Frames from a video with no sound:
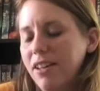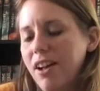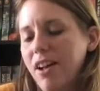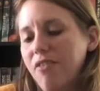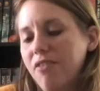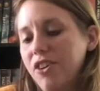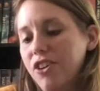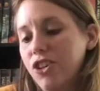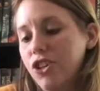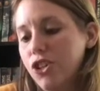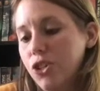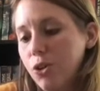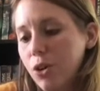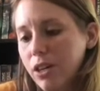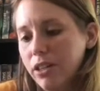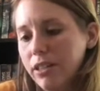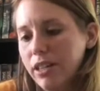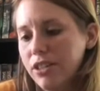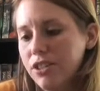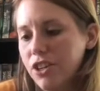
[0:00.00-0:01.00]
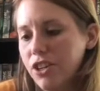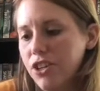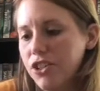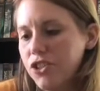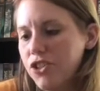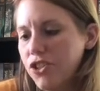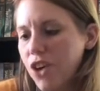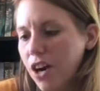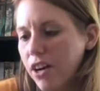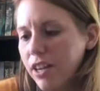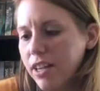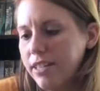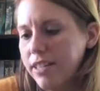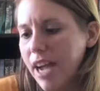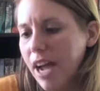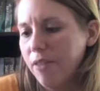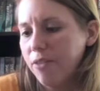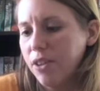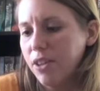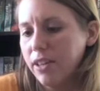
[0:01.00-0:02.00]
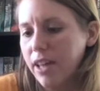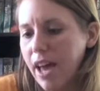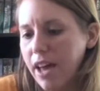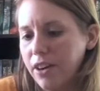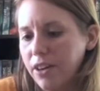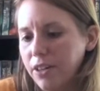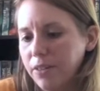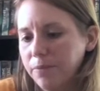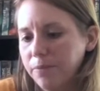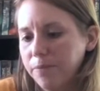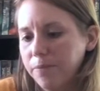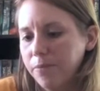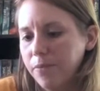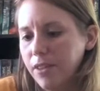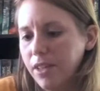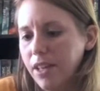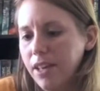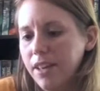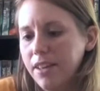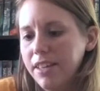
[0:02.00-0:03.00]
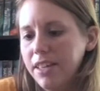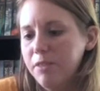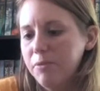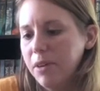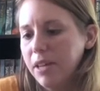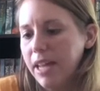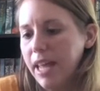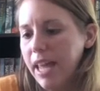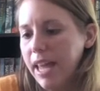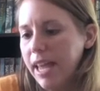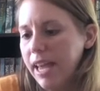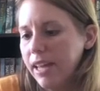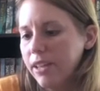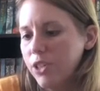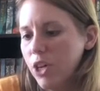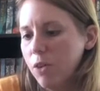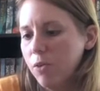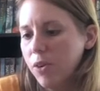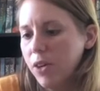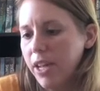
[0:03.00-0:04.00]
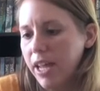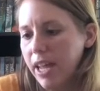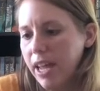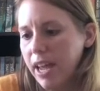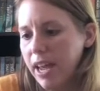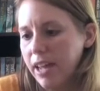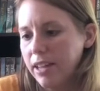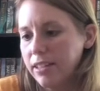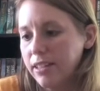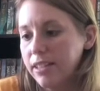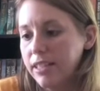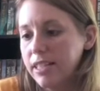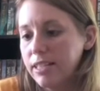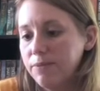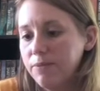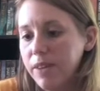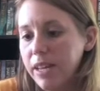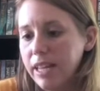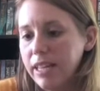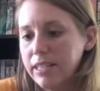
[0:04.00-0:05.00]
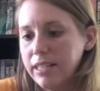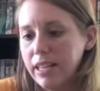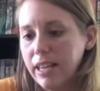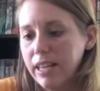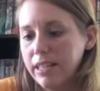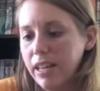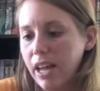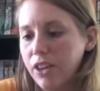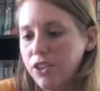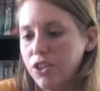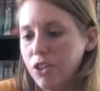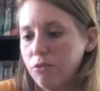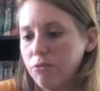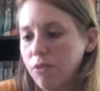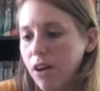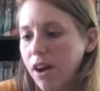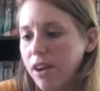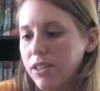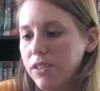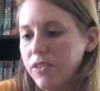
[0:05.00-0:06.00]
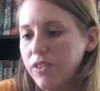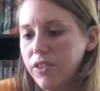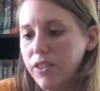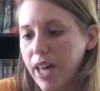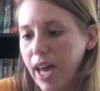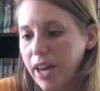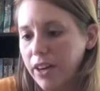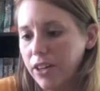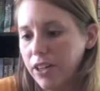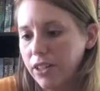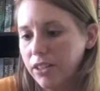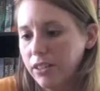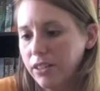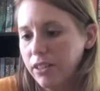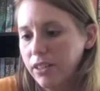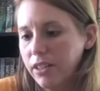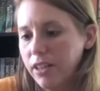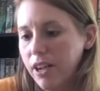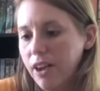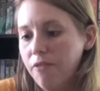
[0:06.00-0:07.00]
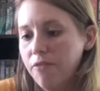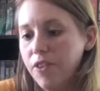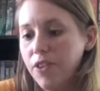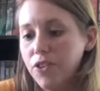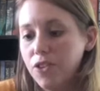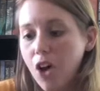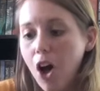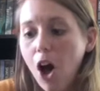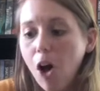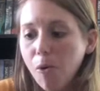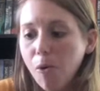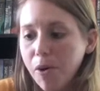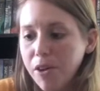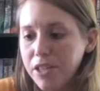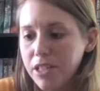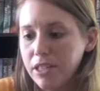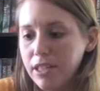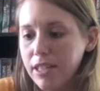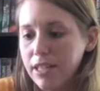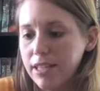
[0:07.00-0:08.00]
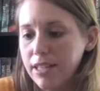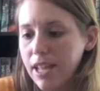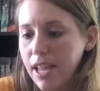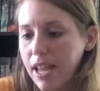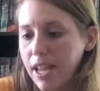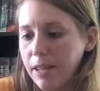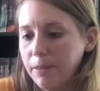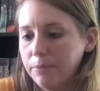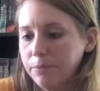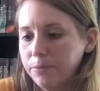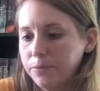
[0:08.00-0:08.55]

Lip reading: The short ninja darted down the ladder. He went hand over hand. His feet didn't touch the rungs of the ladder. The tall one did the same.